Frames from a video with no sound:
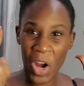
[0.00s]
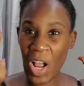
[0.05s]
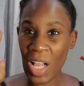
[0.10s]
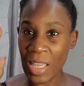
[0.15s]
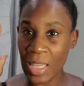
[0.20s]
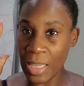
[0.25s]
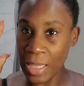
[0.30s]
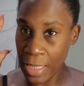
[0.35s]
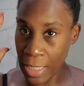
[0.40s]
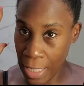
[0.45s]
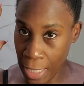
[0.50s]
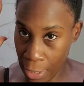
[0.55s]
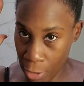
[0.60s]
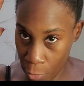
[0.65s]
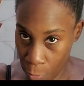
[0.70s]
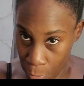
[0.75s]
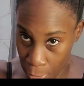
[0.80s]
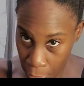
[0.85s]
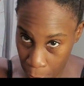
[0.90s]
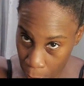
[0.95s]
a
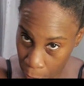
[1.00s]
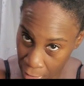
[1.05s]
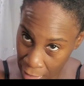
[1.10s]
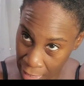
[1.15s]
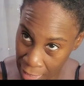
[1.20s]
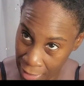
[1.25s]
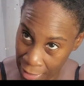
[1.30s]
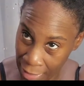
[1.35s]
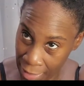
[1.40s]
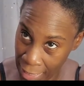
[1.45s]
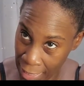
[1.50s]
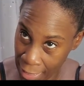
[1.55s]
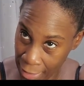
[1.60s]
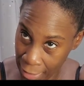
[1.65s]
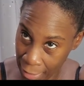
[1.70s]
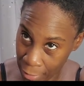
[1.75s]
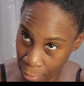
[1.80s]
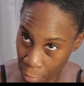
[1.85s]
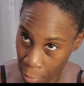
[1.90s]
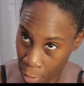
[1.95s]
little bit, but at
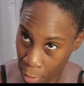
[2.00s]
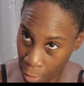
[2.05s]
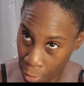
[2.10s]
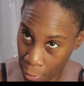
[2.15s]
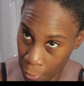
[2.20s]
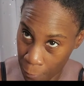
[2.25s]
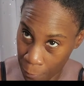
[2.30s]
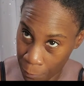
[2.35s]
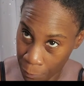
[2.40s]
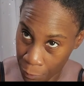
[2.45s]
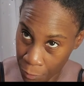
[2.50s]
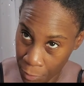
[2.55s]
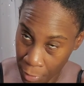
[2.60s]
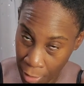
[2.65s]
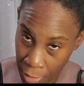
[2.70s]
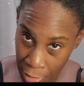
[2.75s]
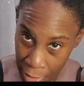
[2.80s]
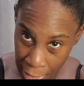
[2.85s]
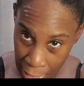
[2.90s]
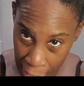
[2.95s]
least,
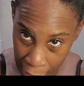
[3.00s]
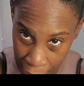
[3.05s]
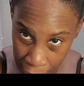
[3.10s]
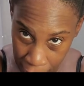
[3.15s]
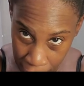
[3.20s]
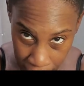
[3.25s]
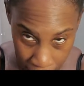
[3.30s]
yes,